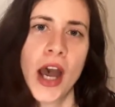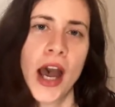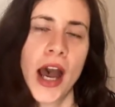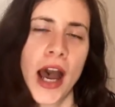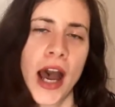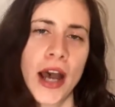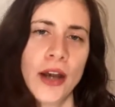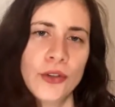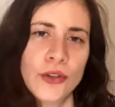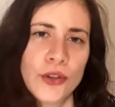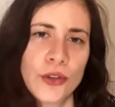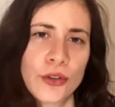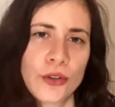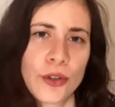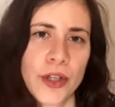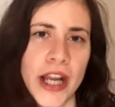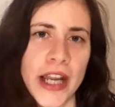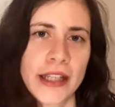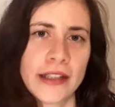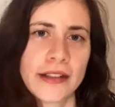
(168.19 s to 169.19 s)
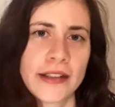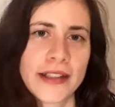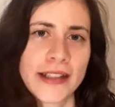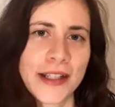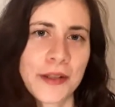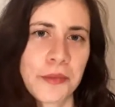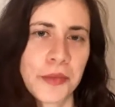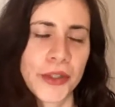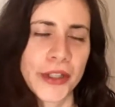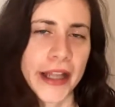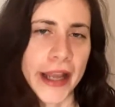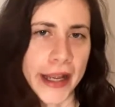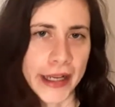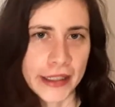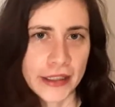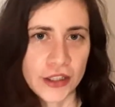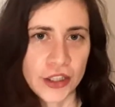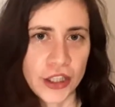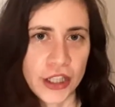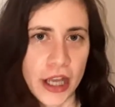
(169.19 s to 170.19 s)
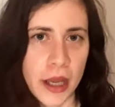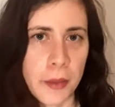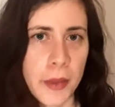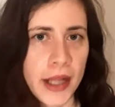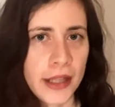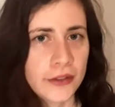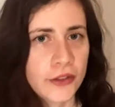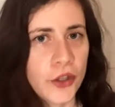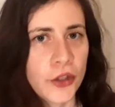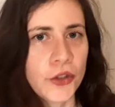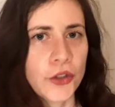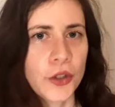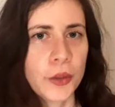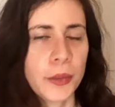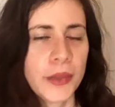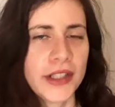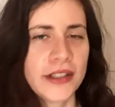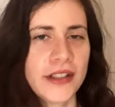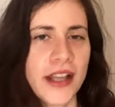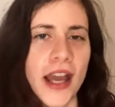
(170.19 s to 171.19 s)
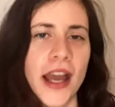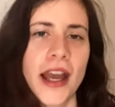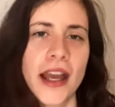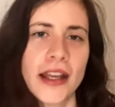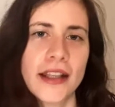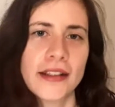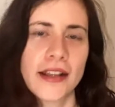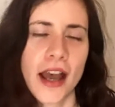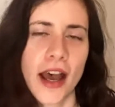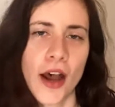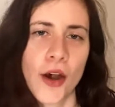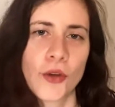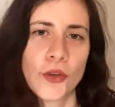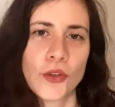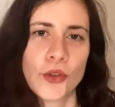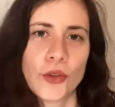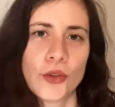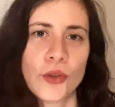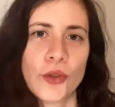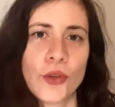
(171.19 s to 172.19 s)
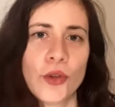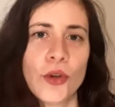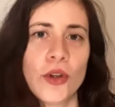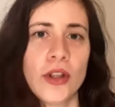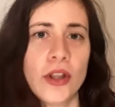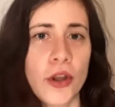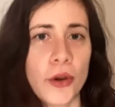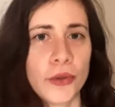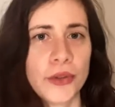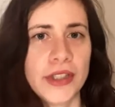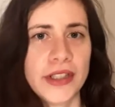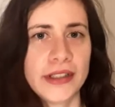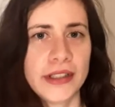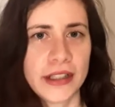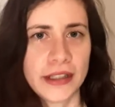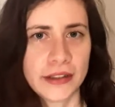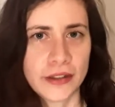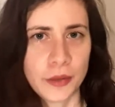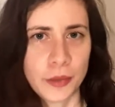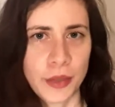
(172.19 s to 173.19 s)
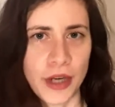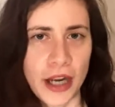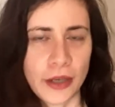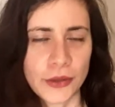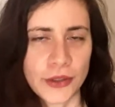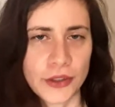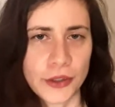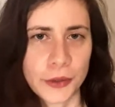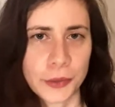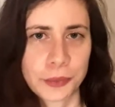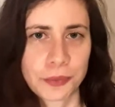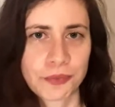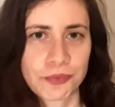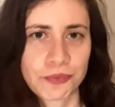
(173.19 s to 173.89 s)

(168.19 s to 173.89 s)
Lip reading: how to create a simple HTML document and how to load it in the browser.